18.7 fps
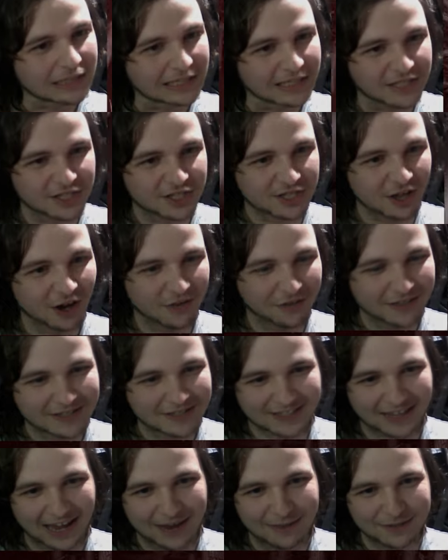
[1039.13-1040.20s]
He's so.
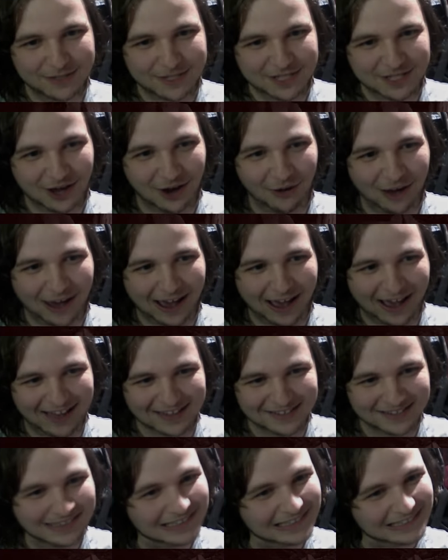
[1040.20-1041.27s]
This game is so
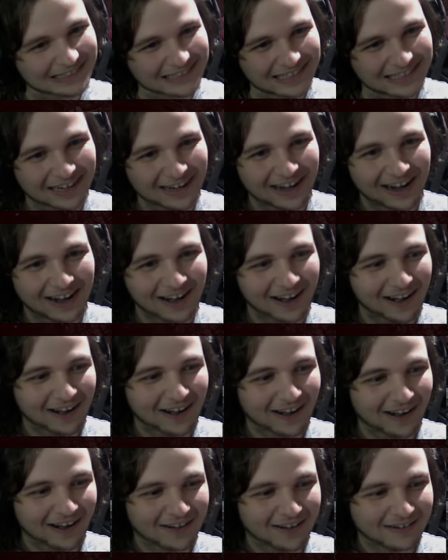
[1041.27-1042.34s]
fast. Quickly, quickly,
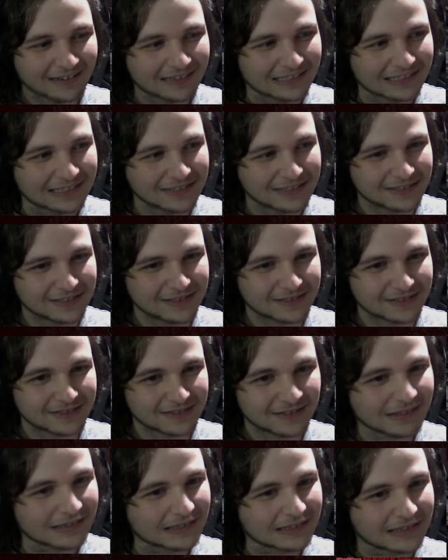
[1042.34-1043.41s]
quickly, quickly,
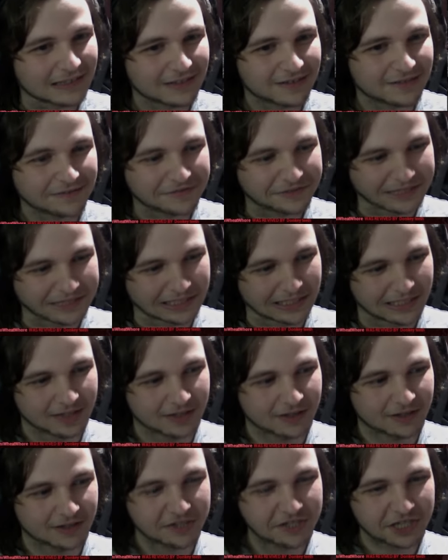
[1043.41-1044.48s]
quickly, quickly.
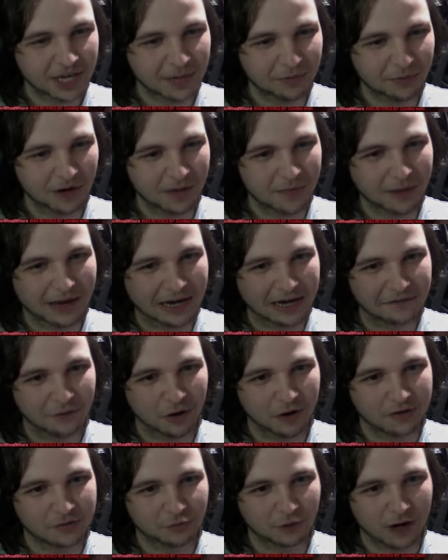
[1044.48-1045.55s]
Just keep running back and
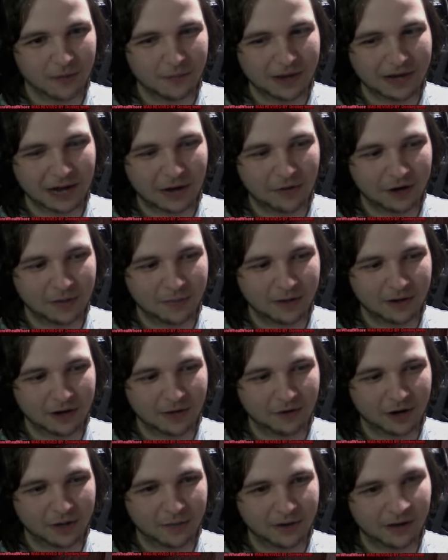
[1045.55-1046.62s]
forth. Run to me now. Run to me now.
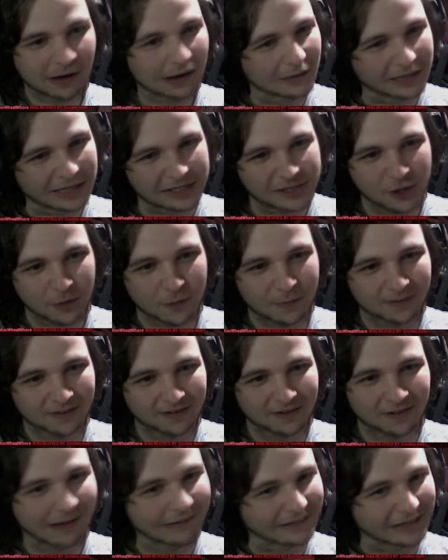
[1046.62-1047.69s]
Run to me now. We need two people
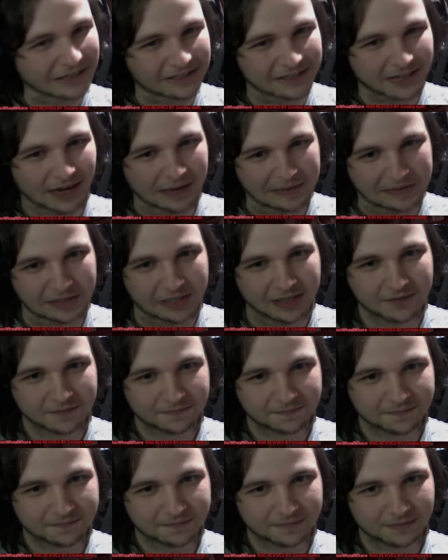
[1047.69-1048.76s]
alive at all times.
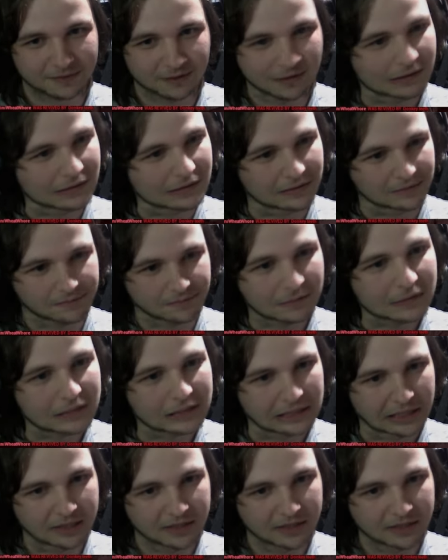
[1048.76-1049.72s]
I scared him away.